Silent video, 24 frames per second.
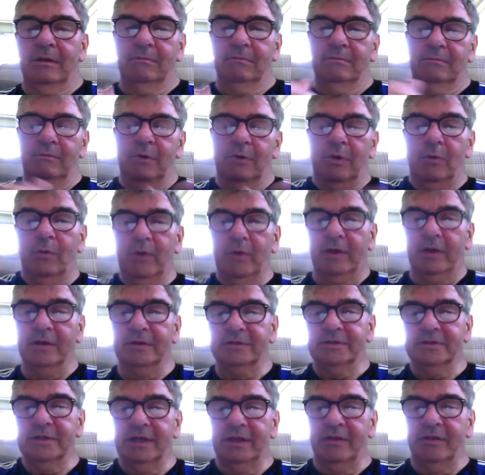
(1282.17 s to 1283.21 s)
well, we can
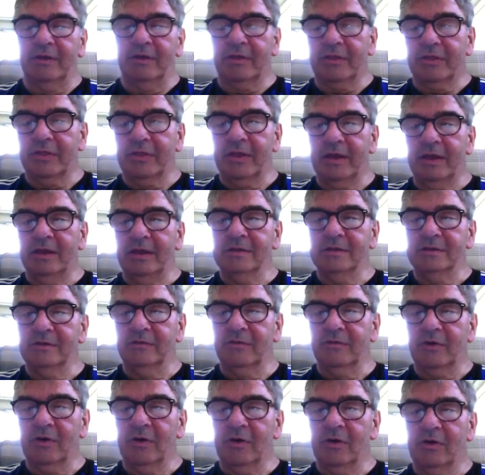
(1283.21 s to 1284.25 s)
see that things have
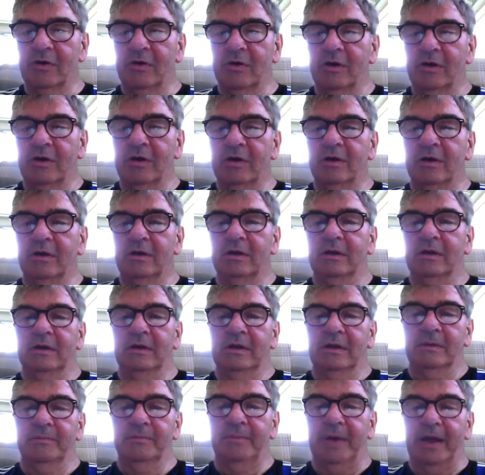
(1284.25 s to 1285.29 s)
gone
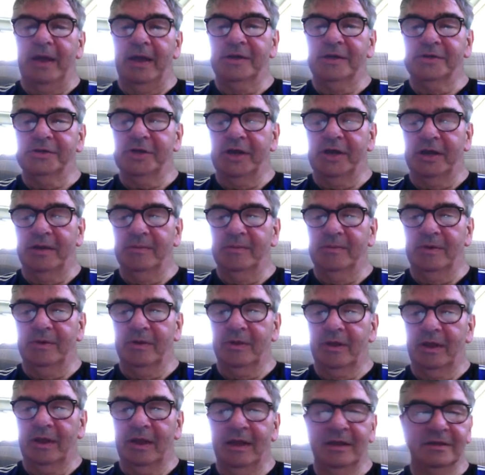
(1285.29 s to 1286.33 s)
pear-shaped.
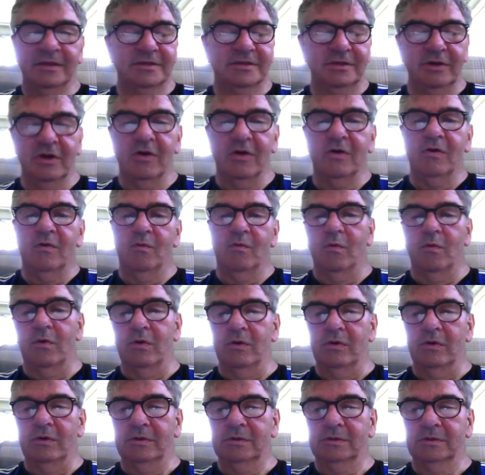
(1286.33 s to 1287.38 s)
It's not
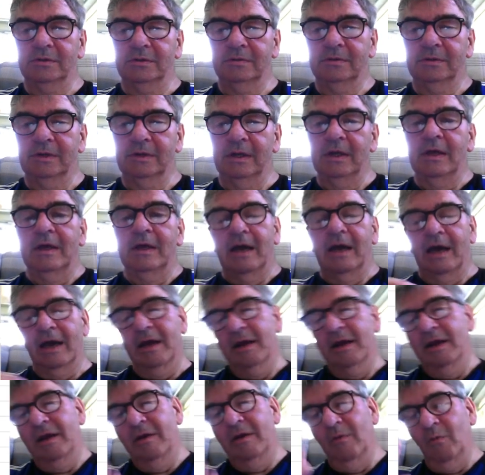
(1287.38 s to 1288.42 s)
worked.
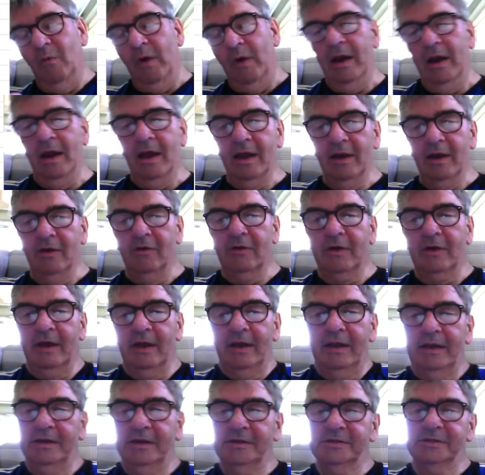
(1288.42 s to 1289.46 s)
And when I look in
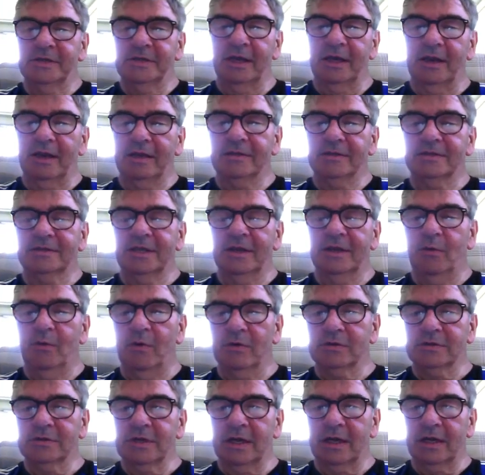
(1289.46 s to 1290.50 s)
each cell, let's see
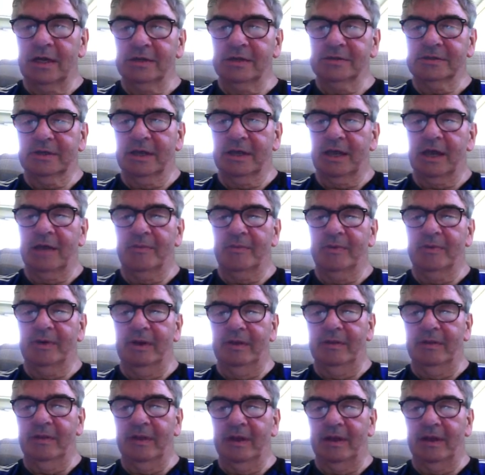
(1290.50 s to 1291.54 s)
what's actually happening
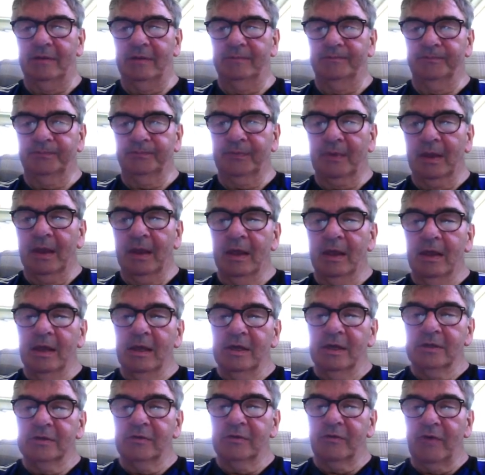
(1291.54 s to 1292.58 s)
there.
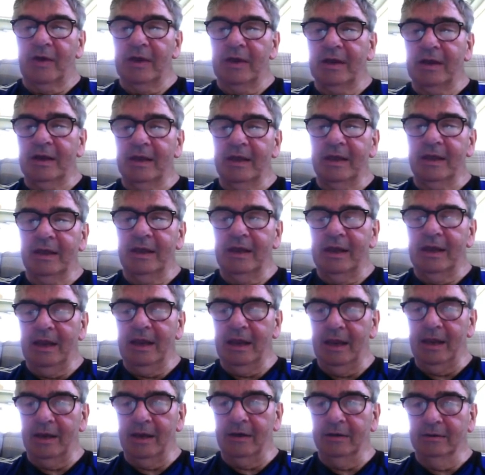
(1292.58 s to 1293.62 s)
So if I click in
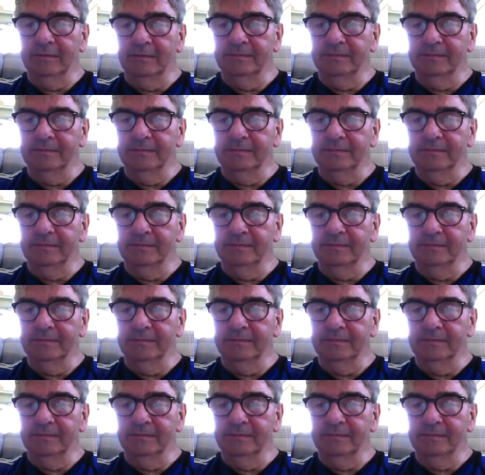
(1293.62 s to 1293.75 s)
here,